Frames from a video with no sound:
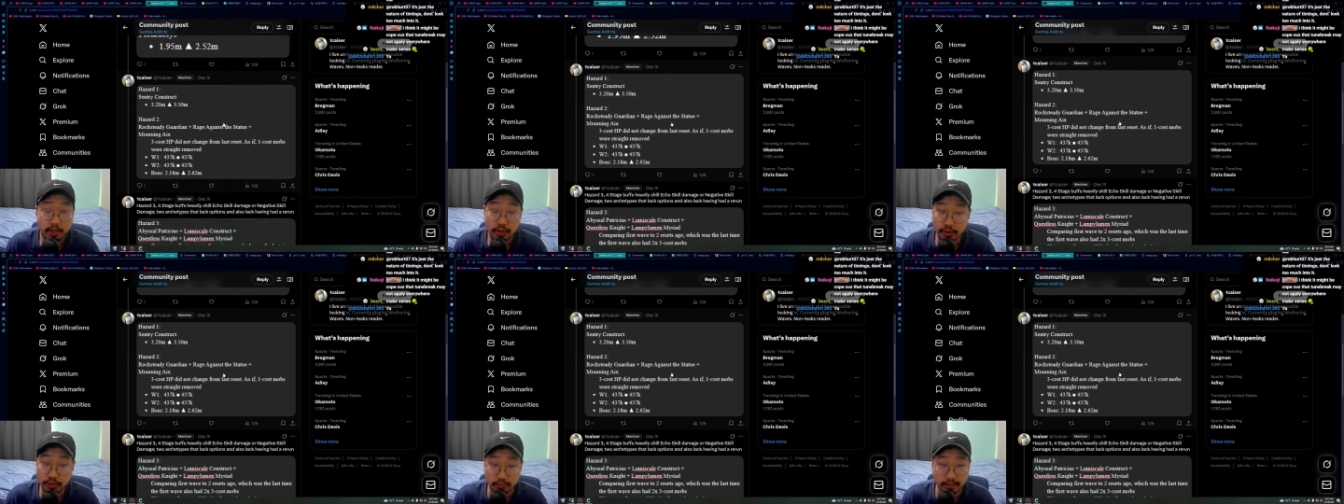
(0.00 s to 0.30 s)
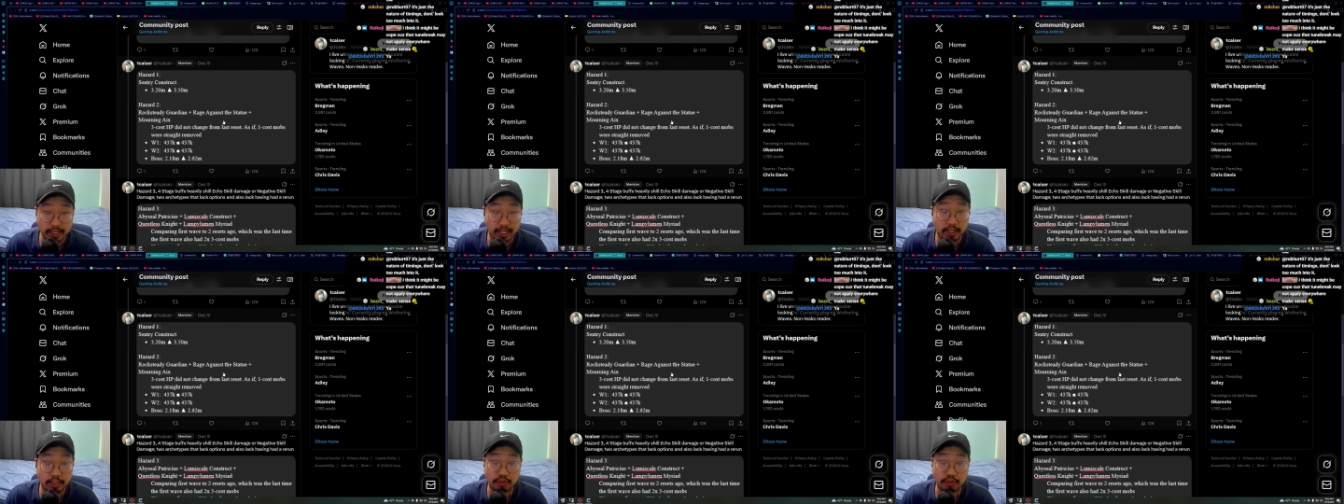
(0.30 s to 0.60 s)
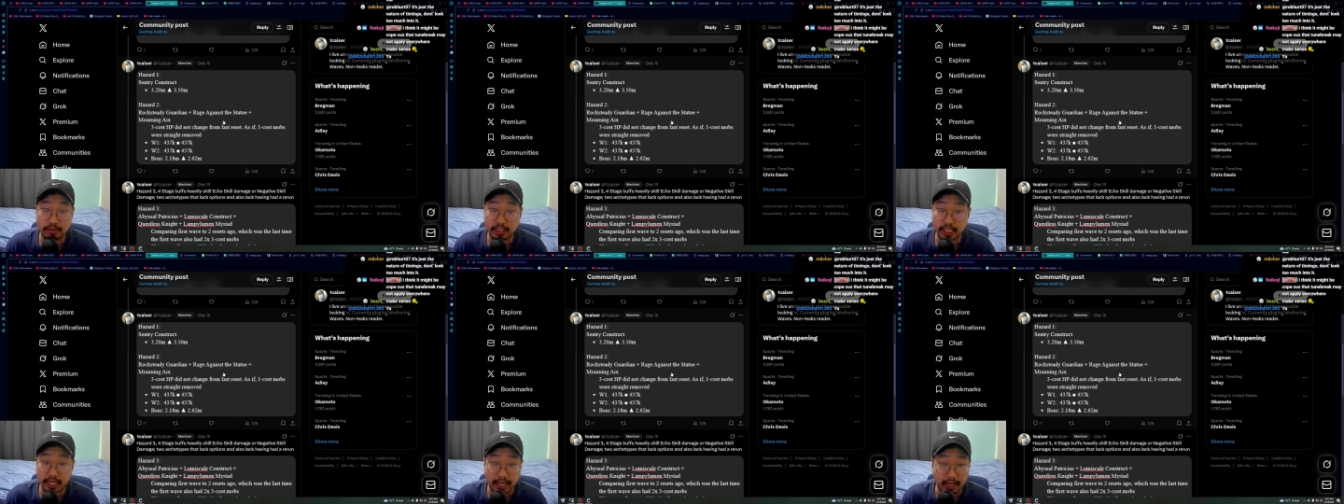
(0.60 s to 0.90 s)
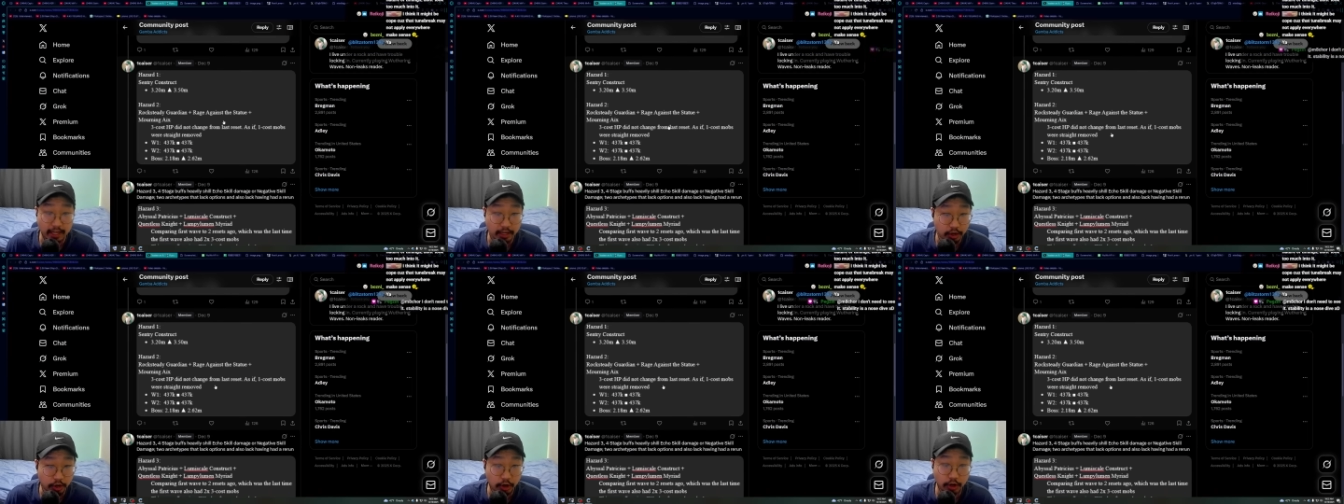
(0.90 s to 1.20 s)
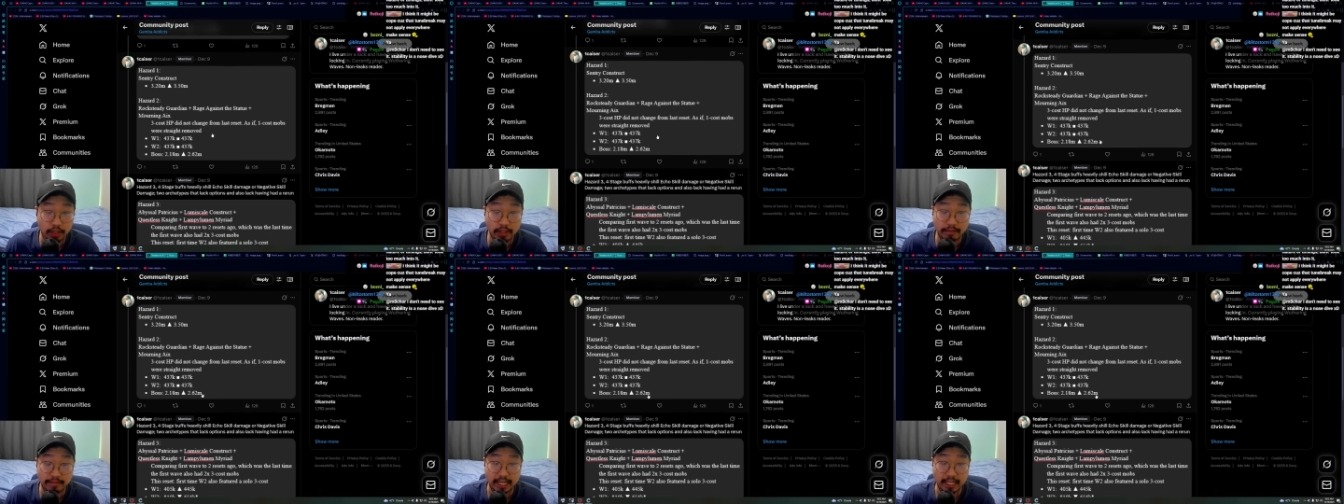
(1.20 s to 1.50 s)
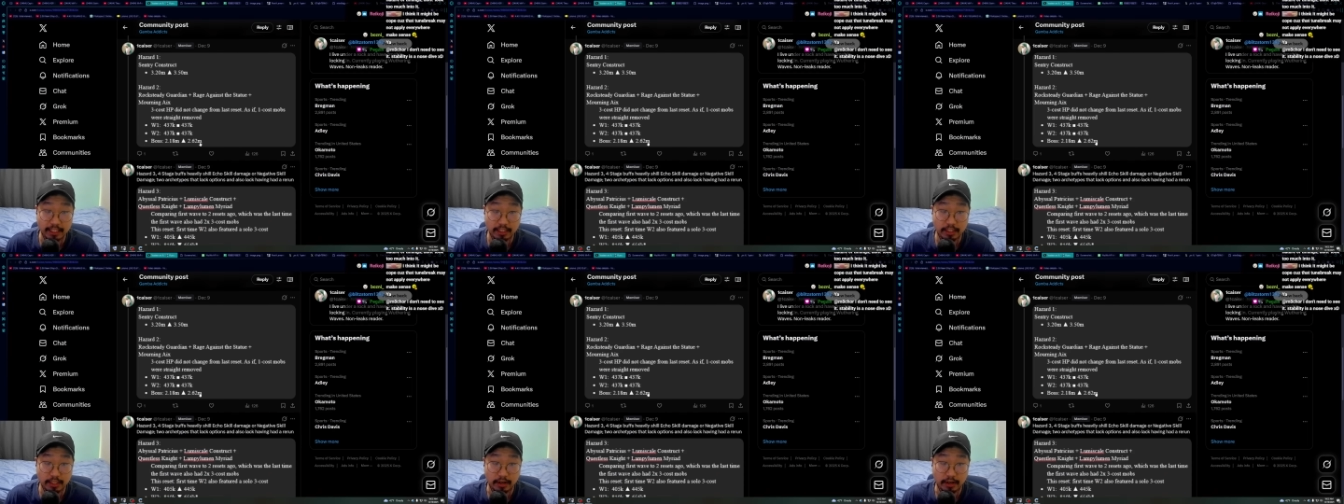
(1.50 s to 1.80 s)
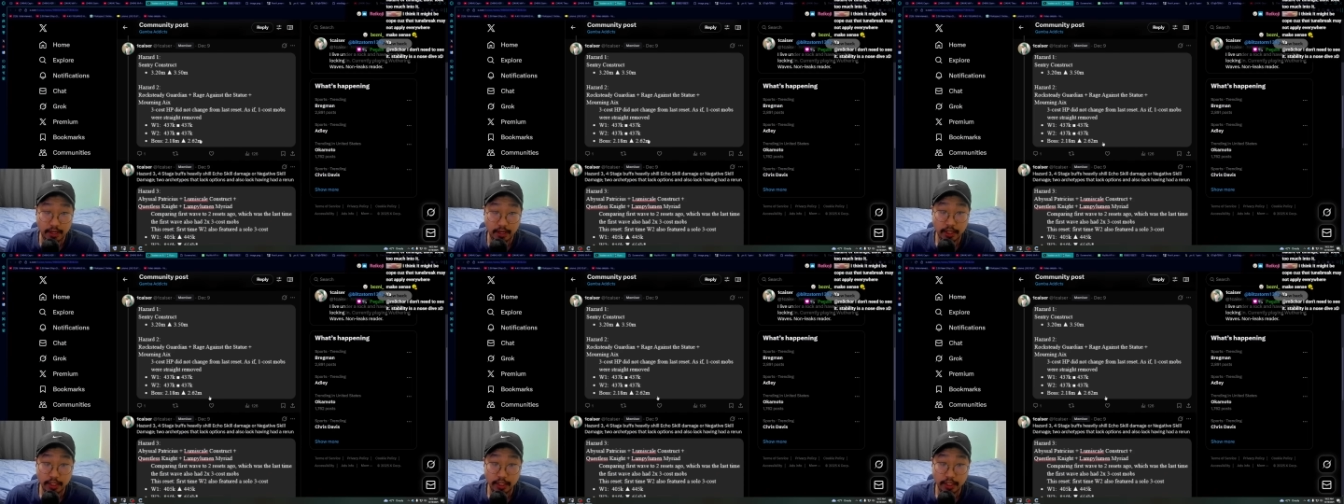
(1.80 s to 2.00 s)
300k, all of that stuff.